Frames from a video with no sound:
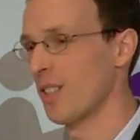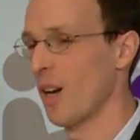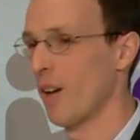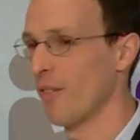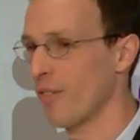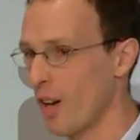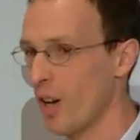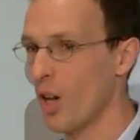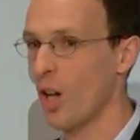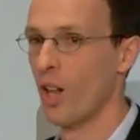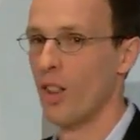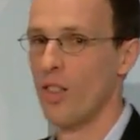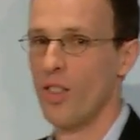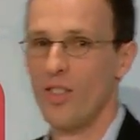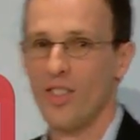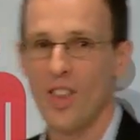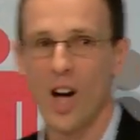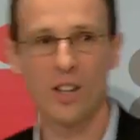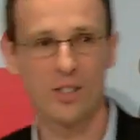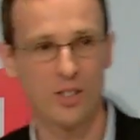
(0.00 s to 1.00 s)
of
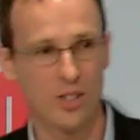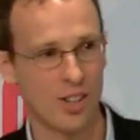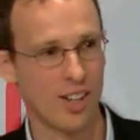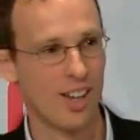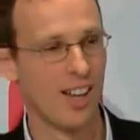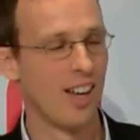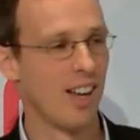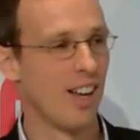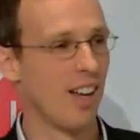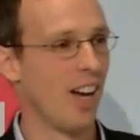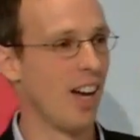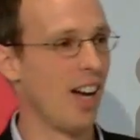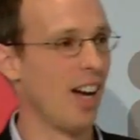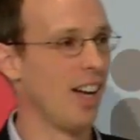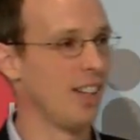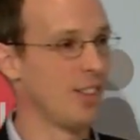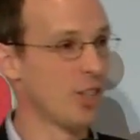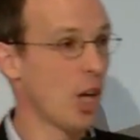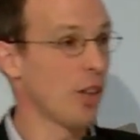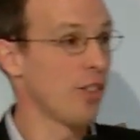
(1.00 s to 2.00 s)

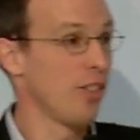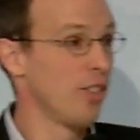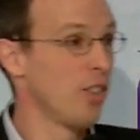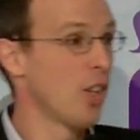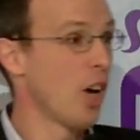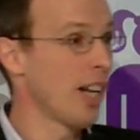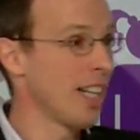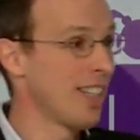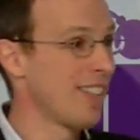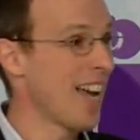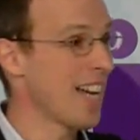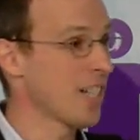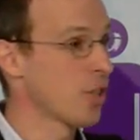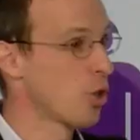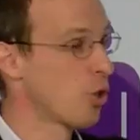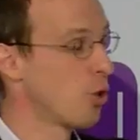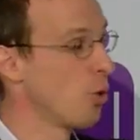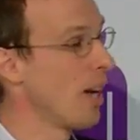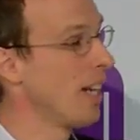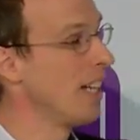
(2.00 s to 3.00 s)

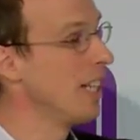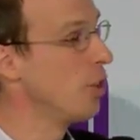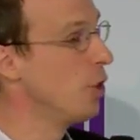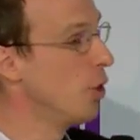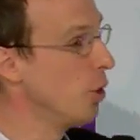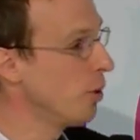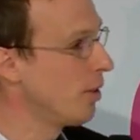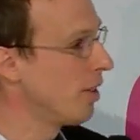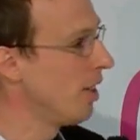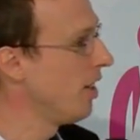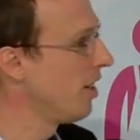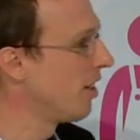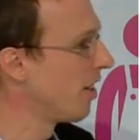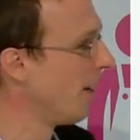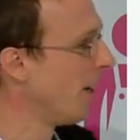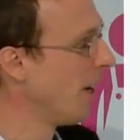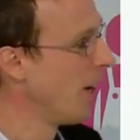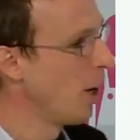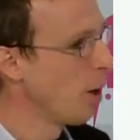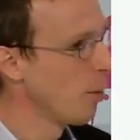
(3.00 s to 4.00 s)
non-attached to any duties,
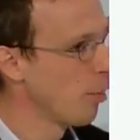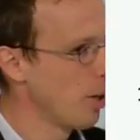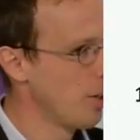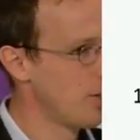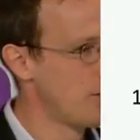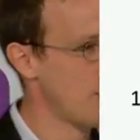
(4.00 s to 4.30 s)
but